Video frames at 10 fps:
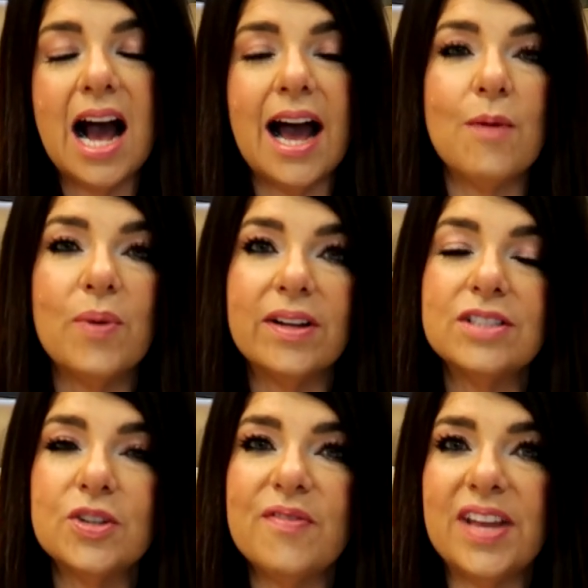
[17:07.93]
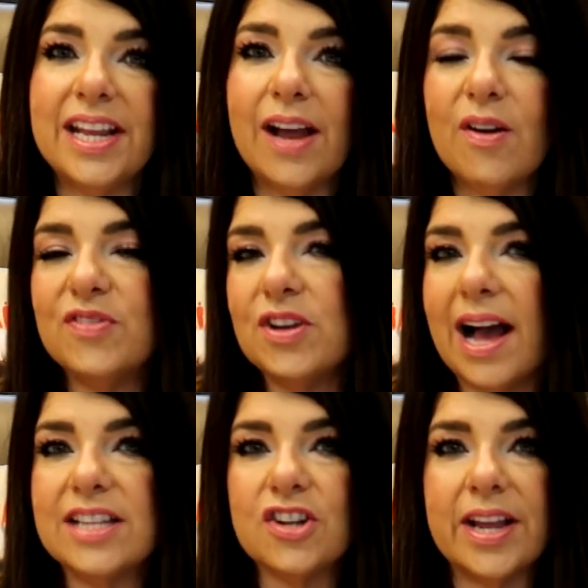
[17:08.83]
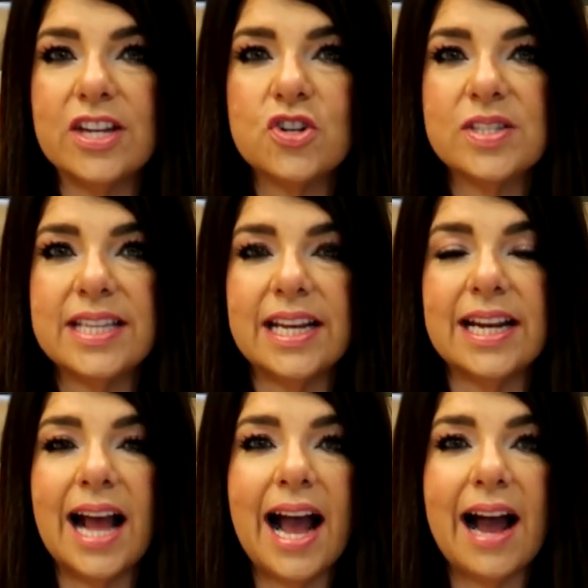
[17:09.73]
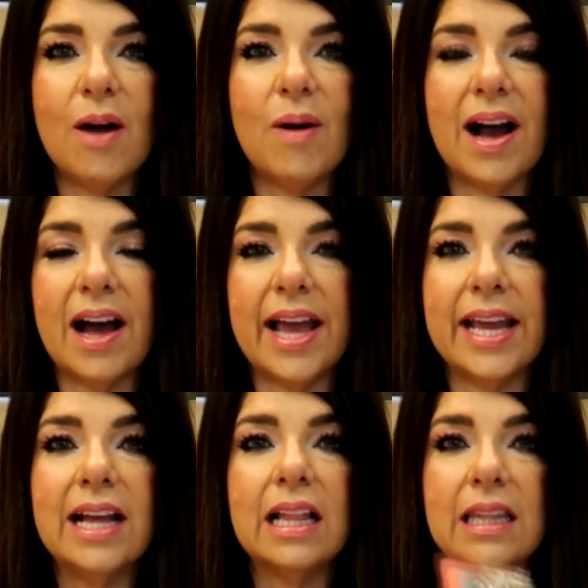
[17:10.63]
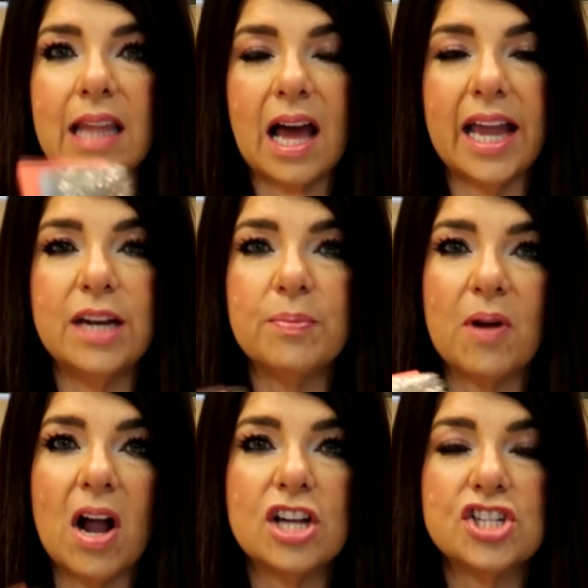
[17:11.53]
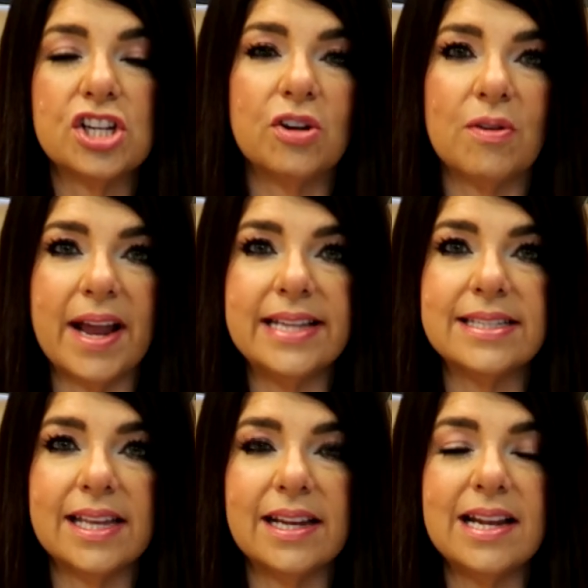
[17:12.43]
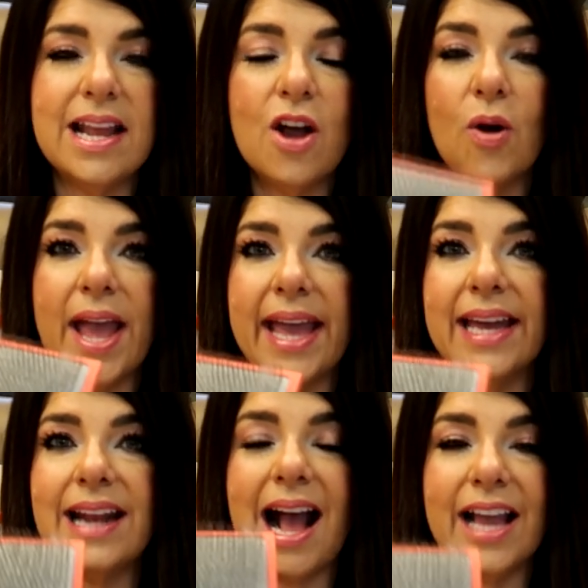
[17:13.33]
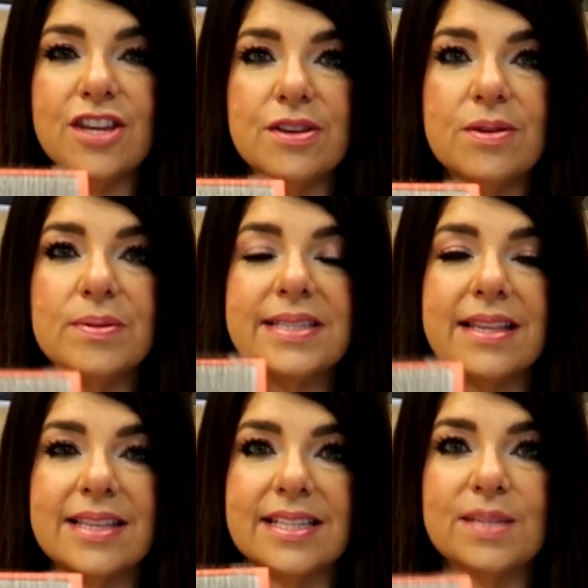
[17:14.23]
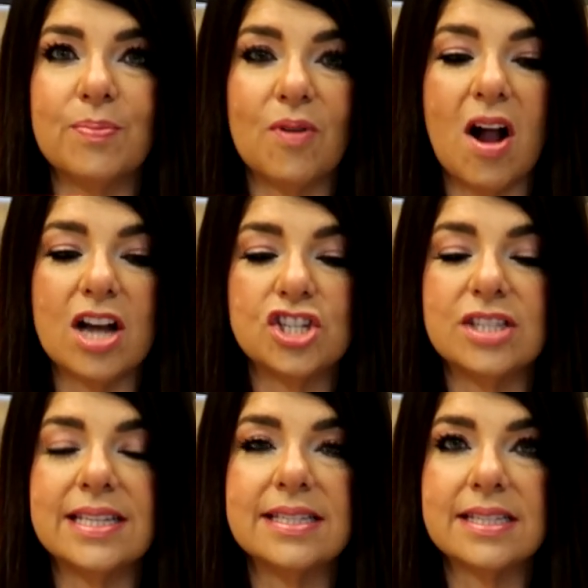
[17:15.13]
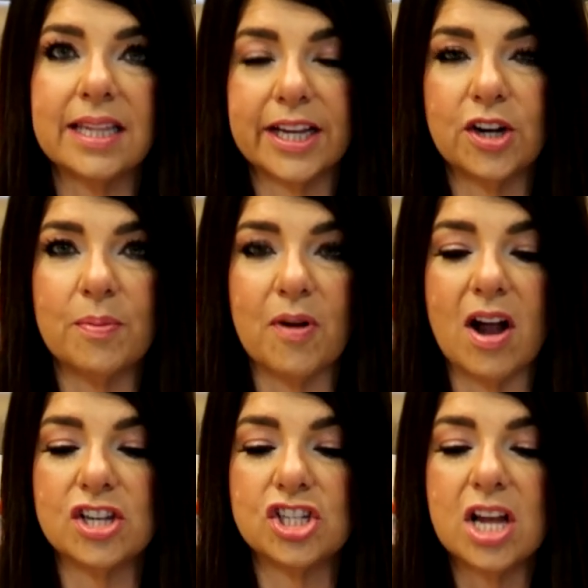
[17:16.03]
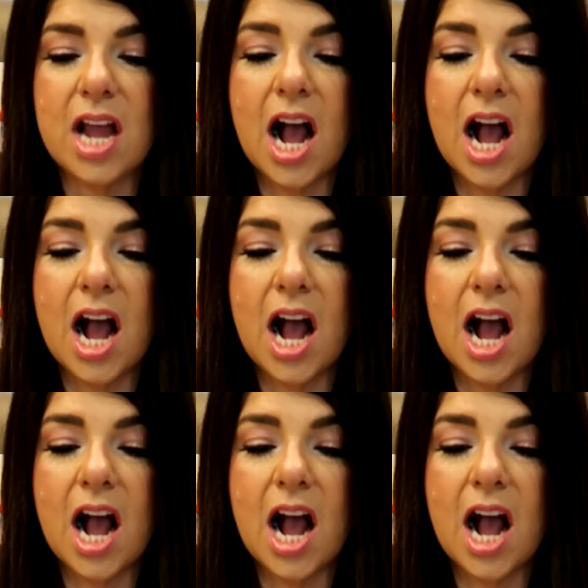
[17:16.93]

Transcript: I will do a video if you guys are interested in how I line brush Gracyn and I use this brush, this slicker brush.